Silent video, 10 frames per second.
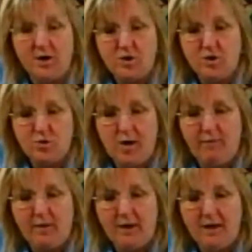She's
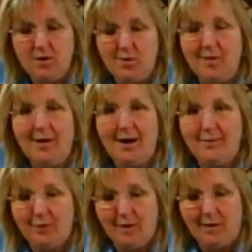traveling and doing a lot
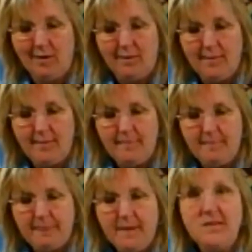of her
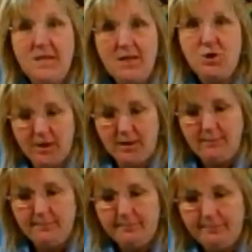teaching.